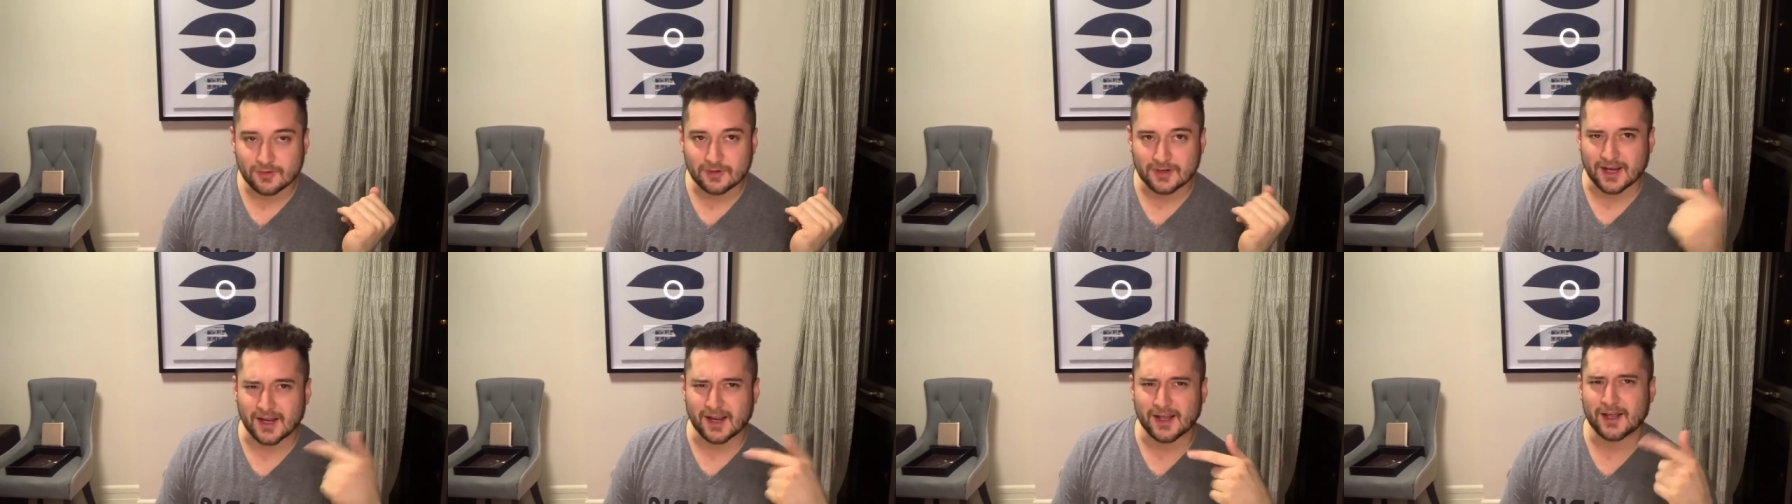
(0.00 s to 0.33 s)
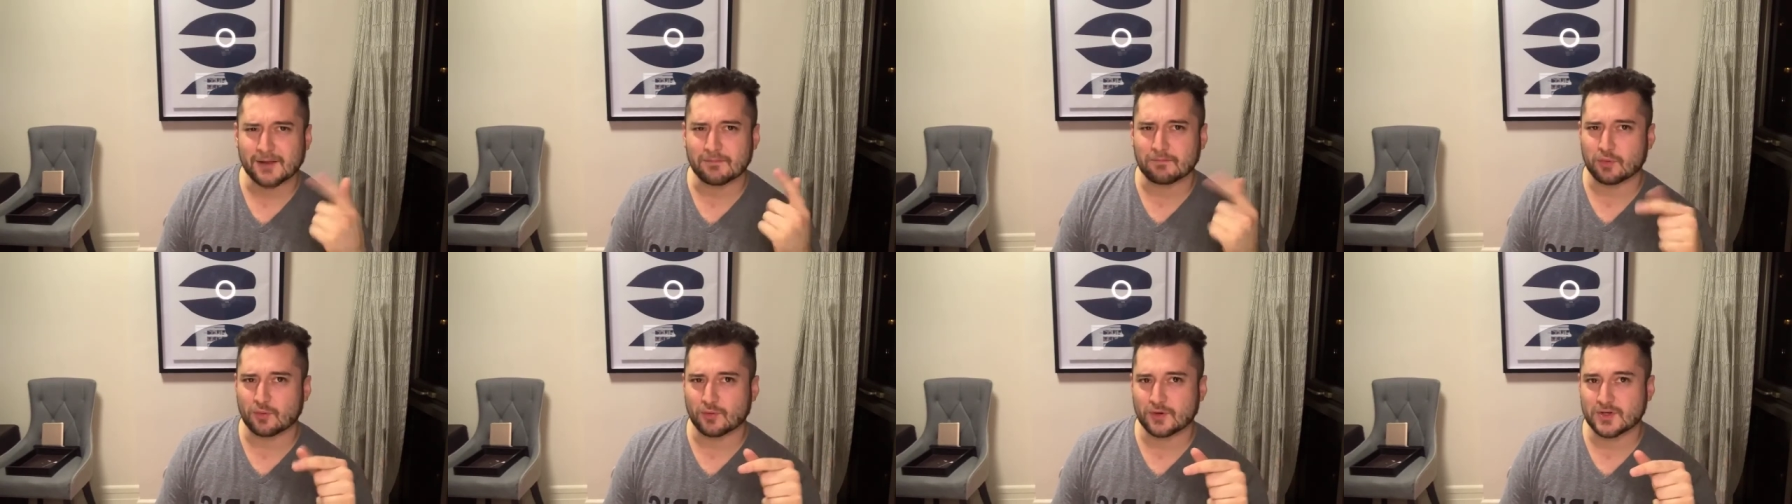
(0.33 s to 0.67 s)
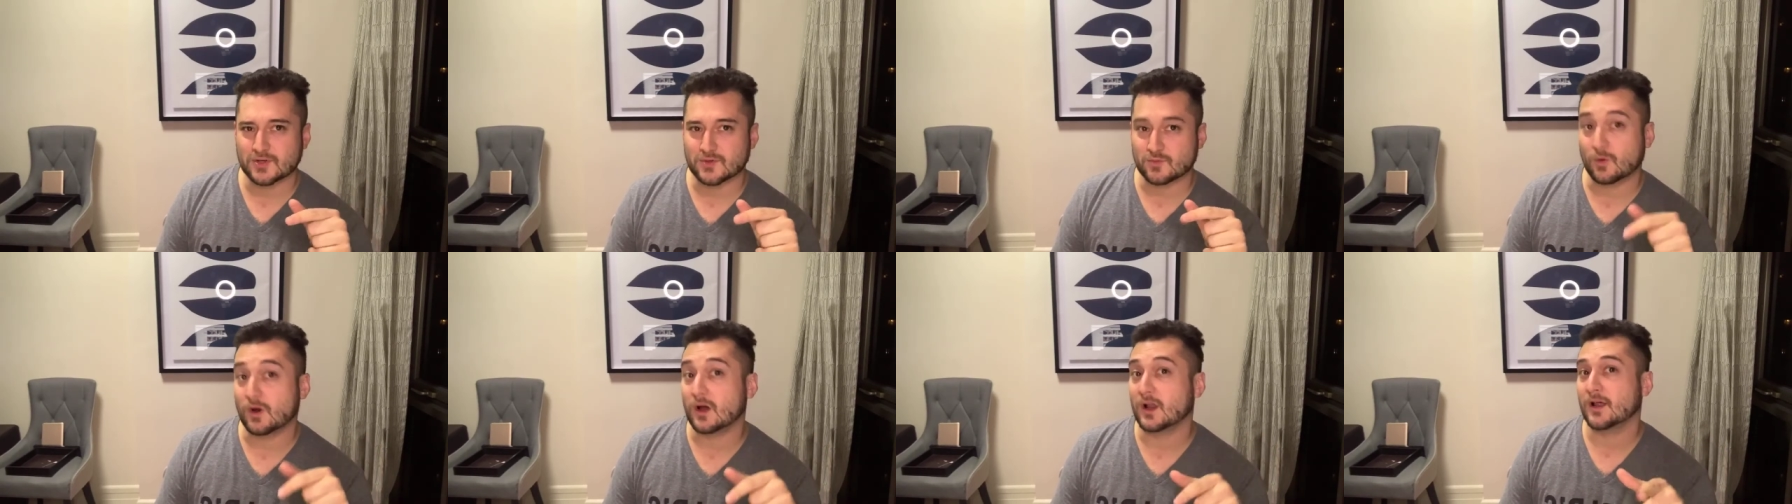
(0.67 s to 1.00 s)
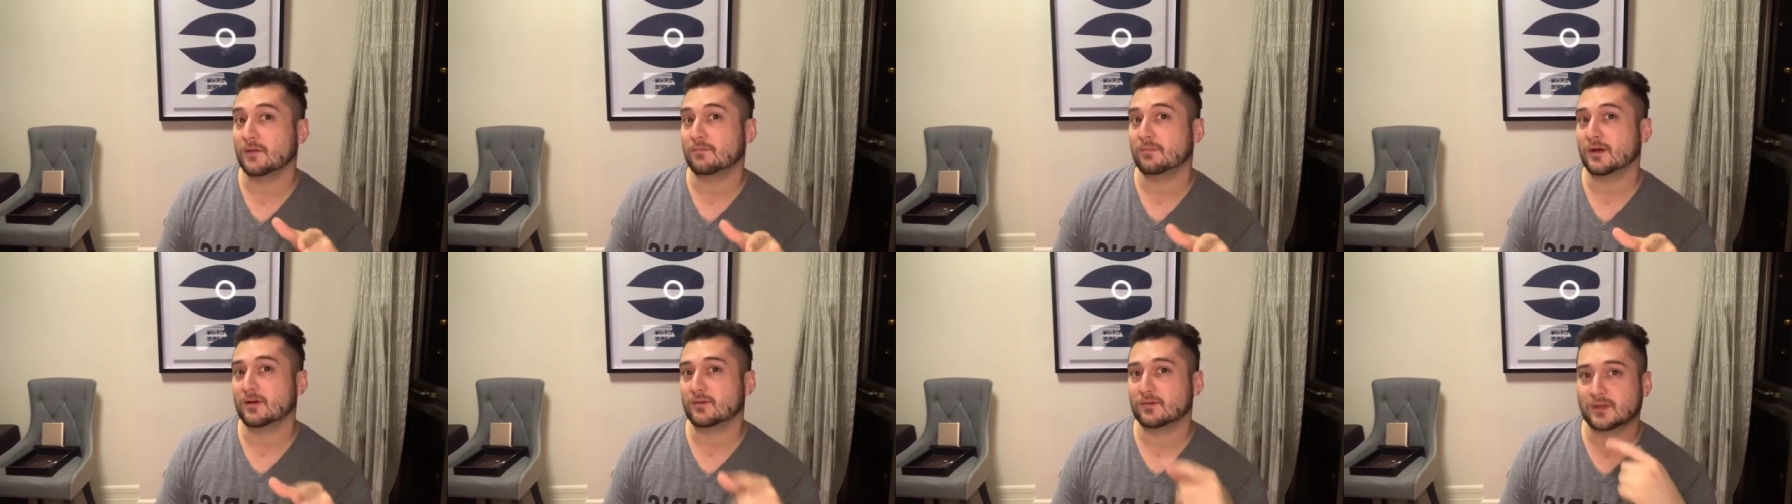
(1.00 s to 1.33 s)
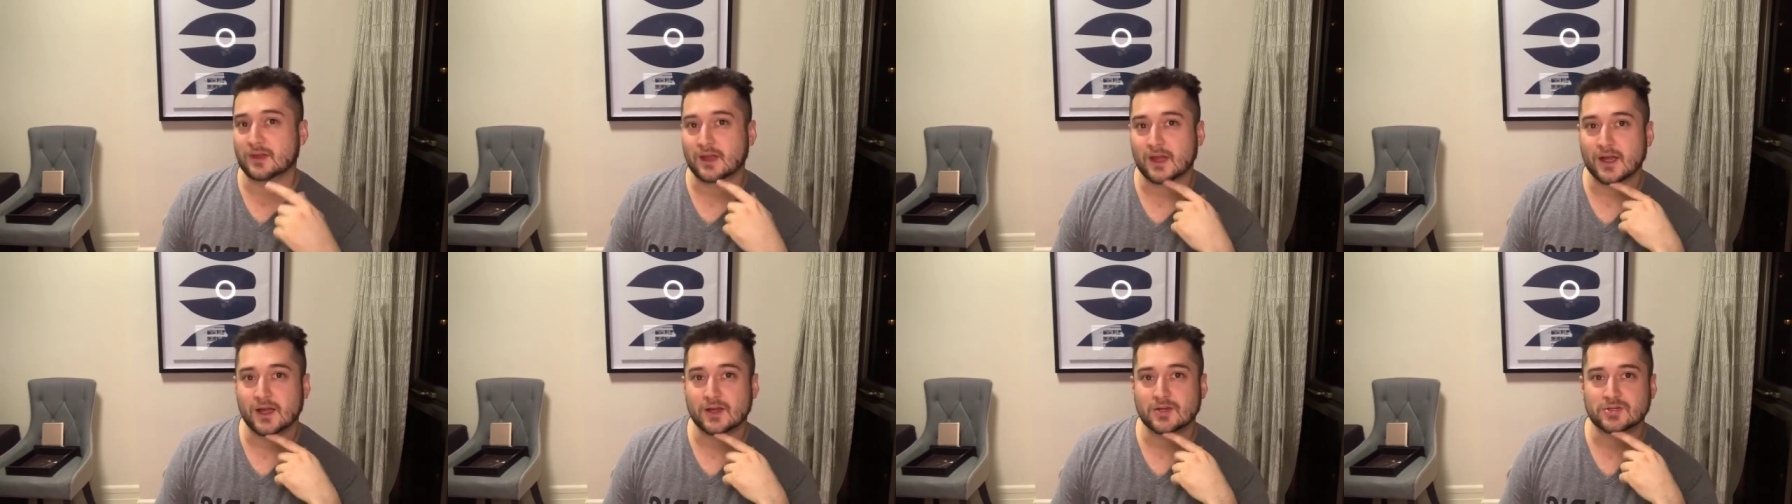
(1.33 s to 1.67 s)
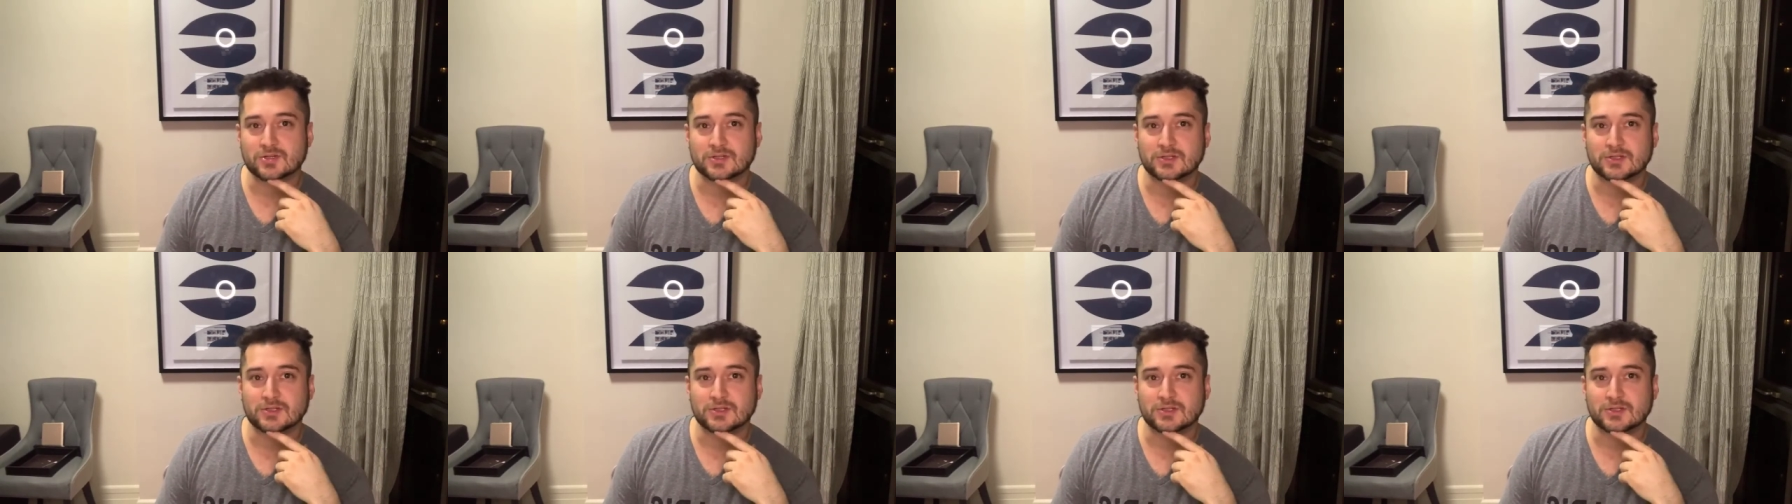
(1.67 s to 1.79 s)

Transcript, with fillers: Can I get points while I pay with cash?